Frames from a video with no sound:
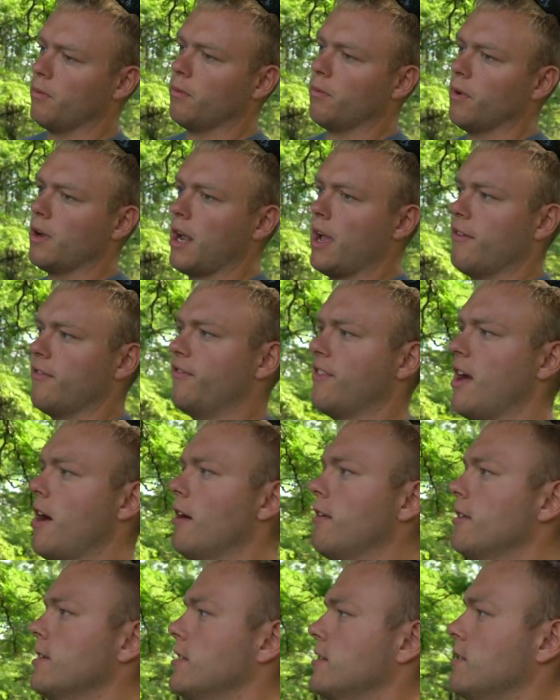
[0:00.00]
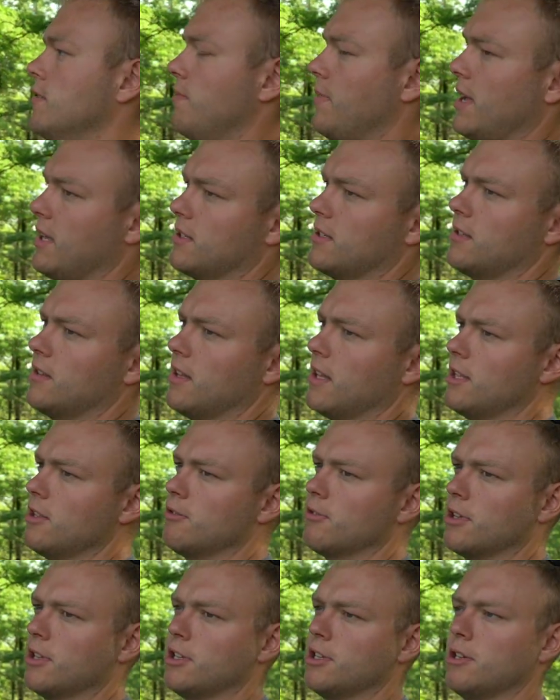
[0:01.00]
what I found is the best thing
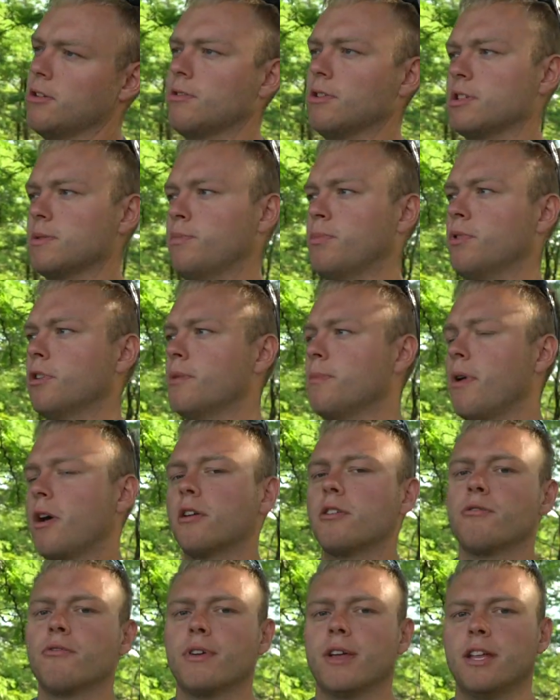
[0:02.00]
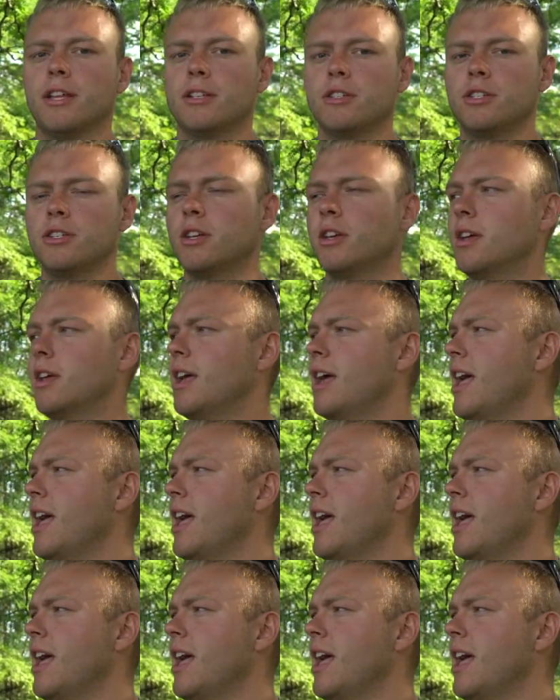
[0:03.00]
you can do is put them on a ridge